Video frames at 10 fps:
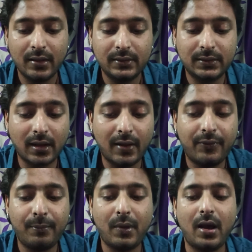
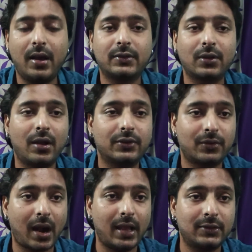scuff marks or
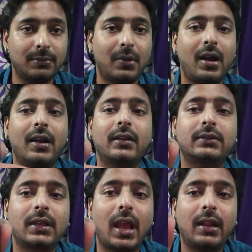scratch
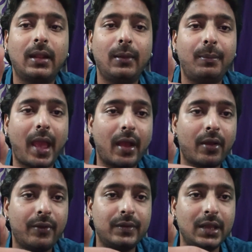marks at the back
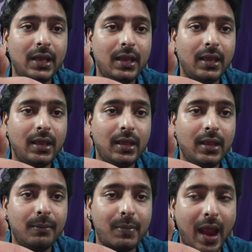of
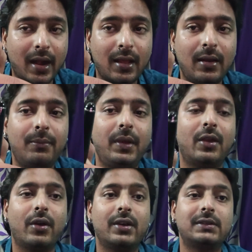the barrel,
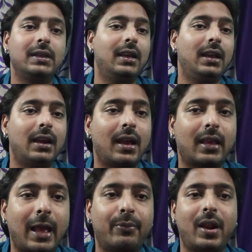because the inner
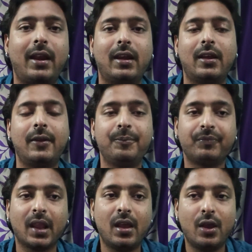cap liner
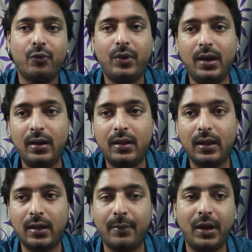will
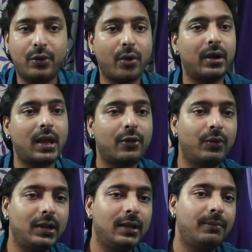come in contact
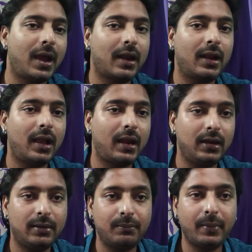with the barrel and
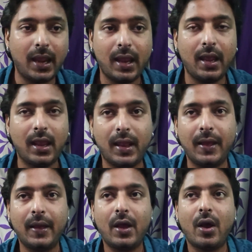it
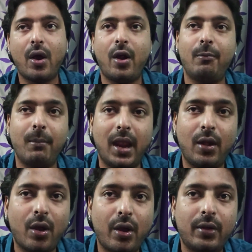may or may
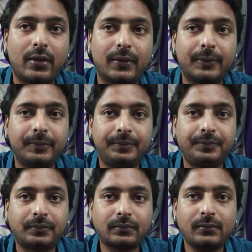not
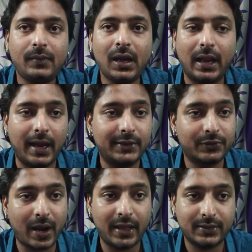get
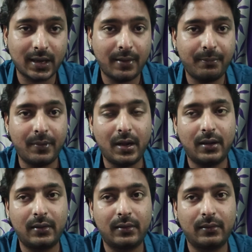scratched up. But